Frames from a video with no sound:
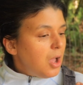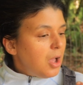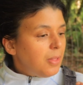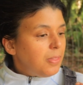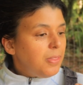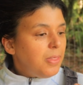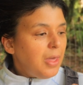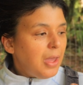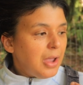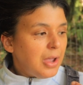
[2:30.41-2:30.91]

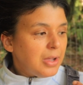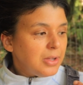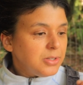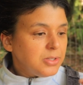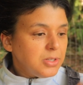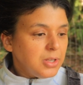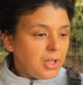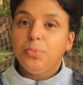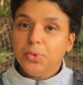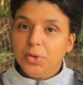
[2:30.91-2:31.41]

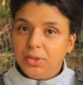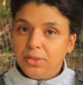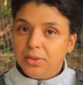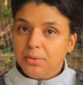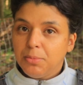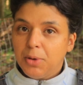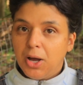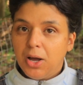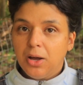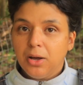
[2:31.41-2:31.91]
that breed the
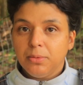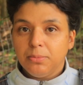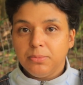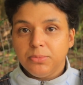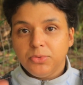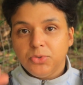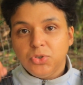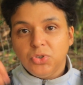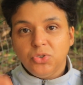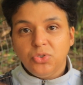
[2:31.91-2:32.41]

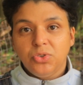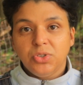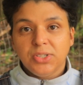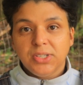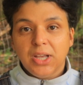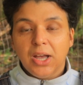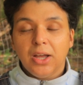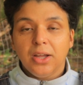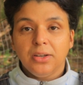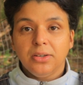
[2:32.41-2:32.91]
mom to the
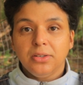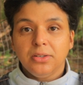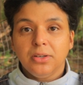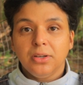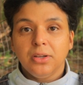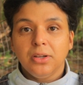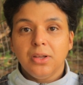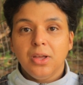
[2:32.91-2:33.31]
son,